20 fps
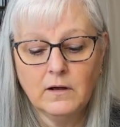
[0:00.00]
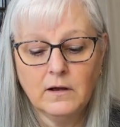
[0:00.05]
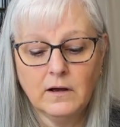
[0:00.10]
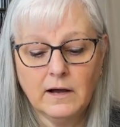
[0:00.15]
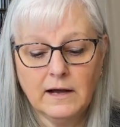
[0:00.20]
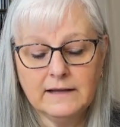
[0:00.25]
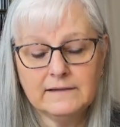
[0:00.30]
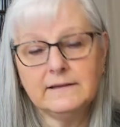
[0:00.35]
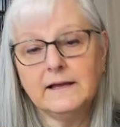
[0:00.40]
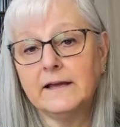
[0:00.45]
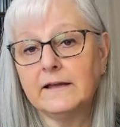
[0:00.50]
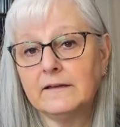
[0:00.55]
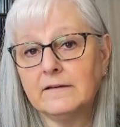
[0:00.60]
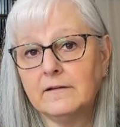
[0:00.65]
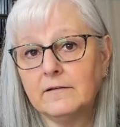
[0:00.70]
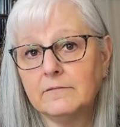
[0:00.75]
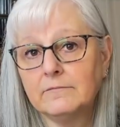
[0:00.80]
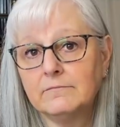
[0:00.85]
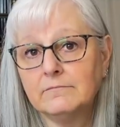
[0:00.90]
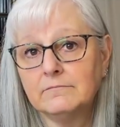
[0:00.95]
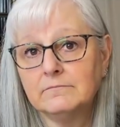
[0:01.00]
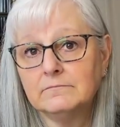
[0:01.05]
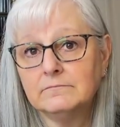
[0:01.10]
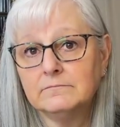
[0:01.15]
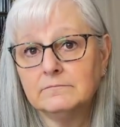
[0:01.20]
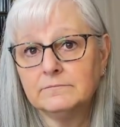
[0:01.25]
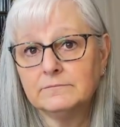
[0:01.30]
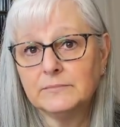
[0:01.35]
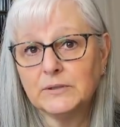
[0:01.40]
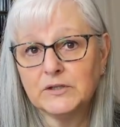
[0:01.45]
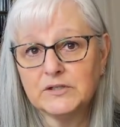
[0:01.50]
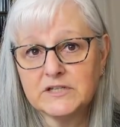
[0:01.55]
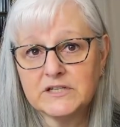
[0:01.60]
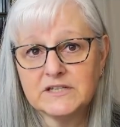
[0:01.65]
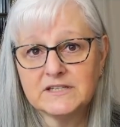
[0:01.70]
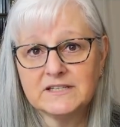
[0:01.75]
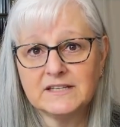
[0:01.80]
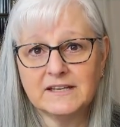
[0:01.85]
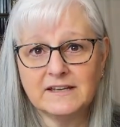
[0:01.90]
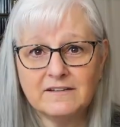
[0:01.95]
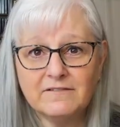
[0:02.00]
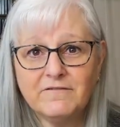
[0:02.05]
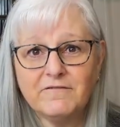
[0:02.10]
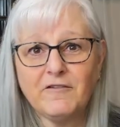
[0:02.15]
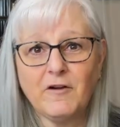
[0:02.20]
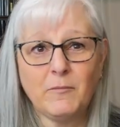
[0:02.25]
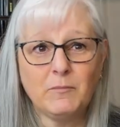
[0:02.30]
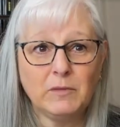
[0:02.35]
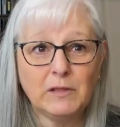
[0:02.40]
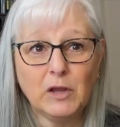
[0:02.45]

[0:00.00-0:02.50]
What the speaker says: I like purchasing from